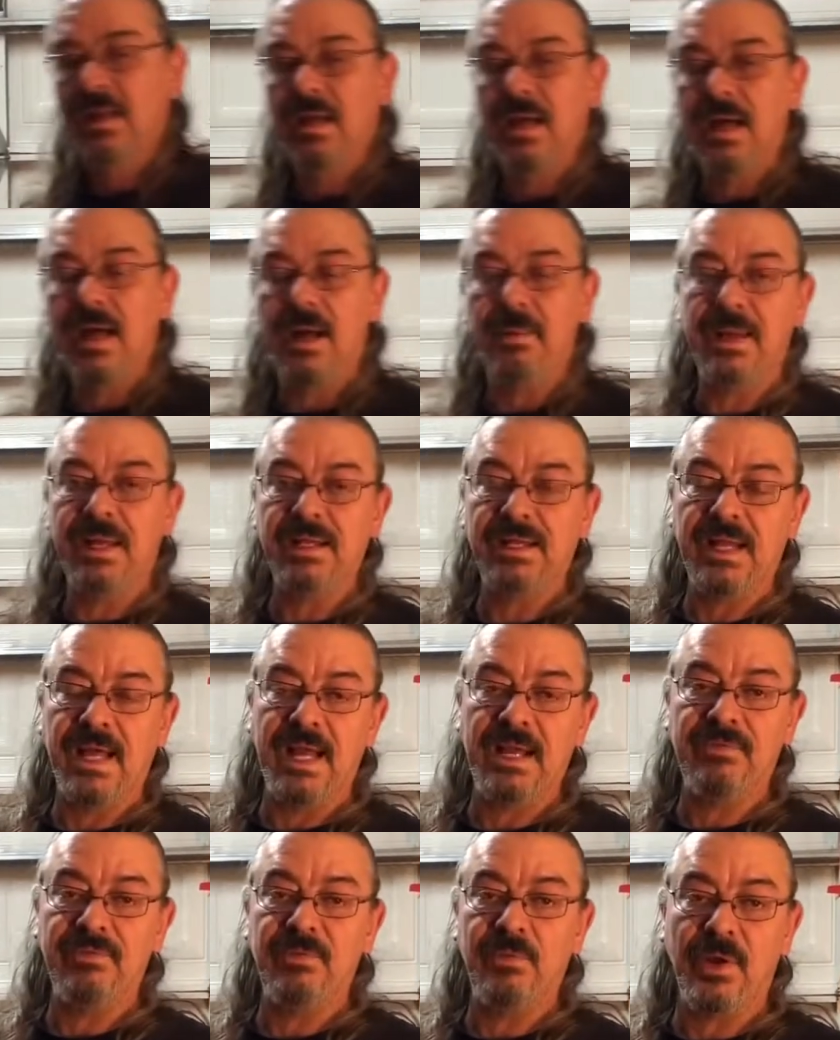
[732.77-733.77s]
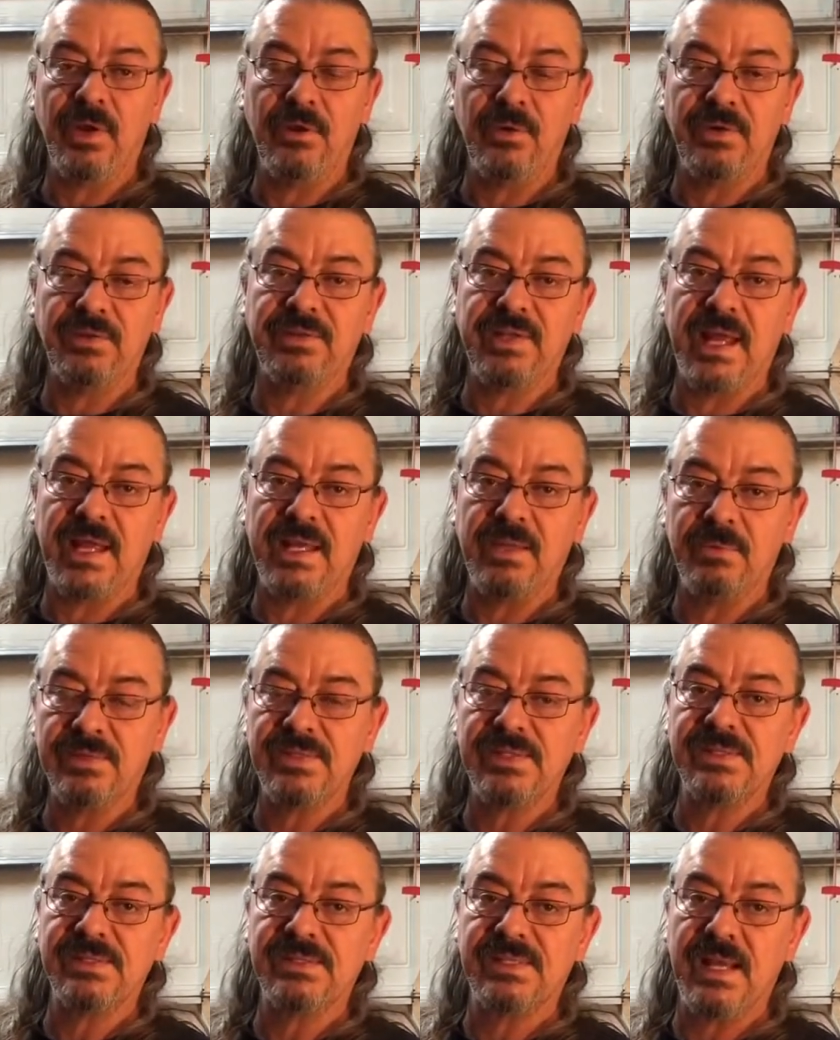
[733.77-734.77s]
Um, and, and, if you want to know exactly
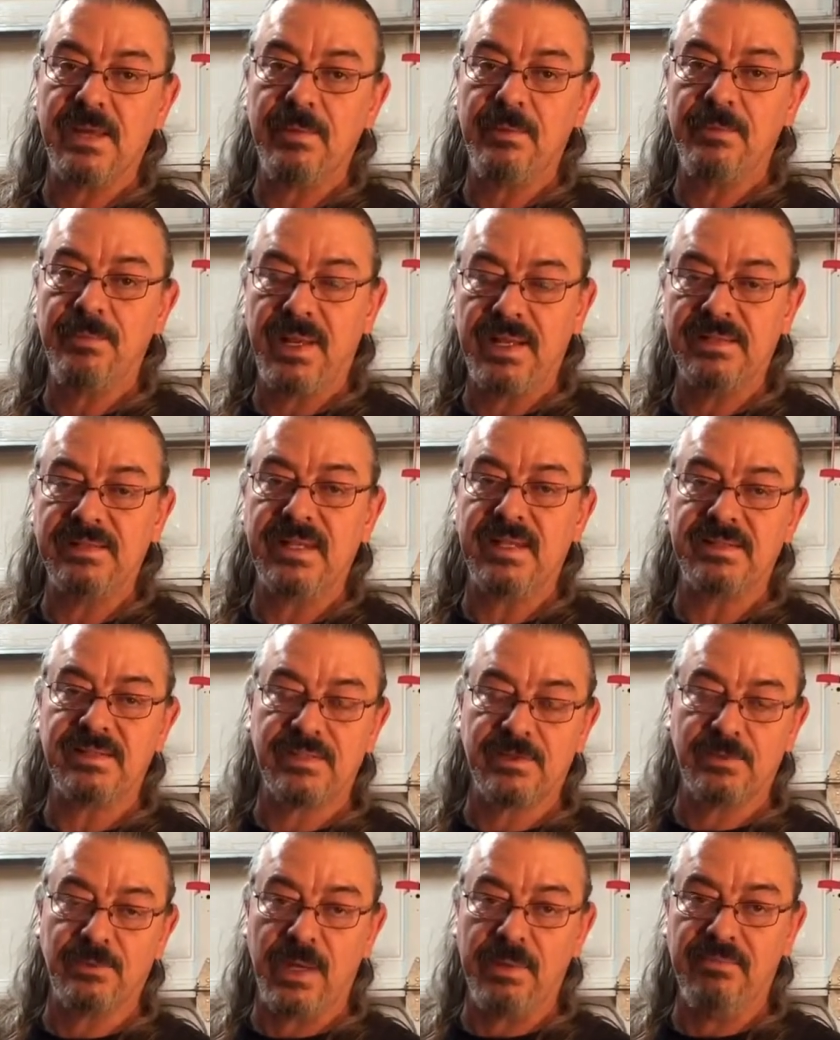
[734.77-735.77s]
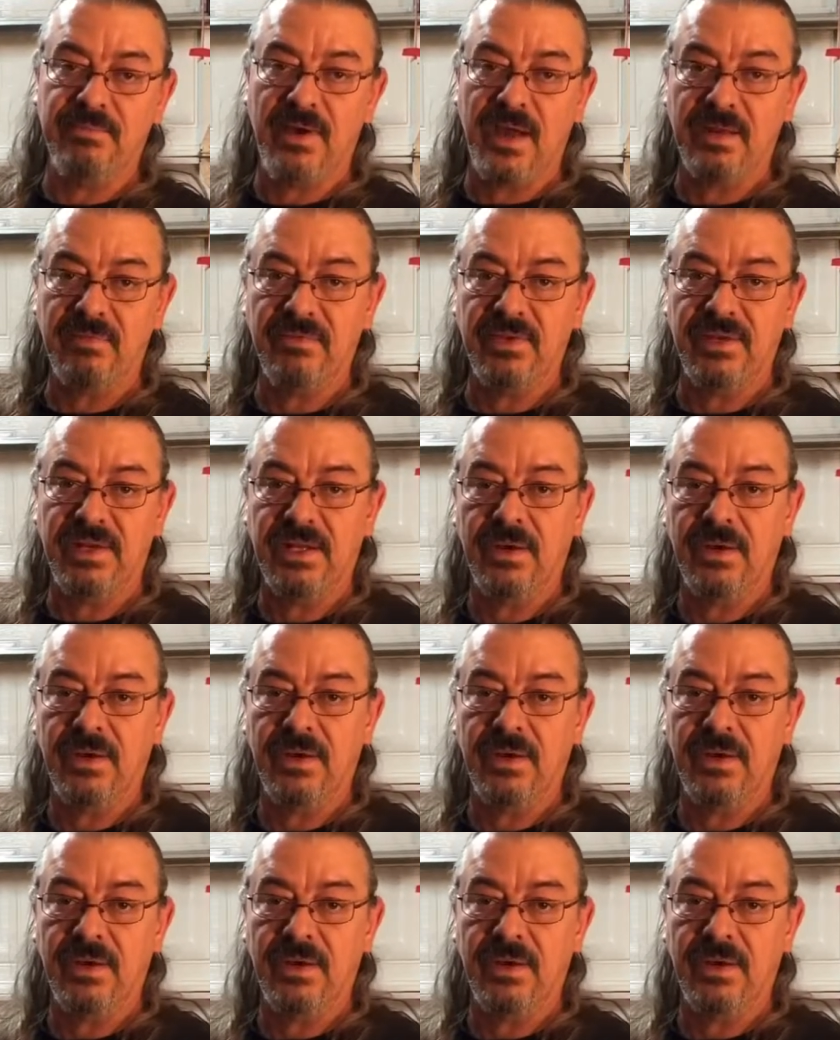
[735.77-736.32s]
what's in the sample baits, that's the grapevine video.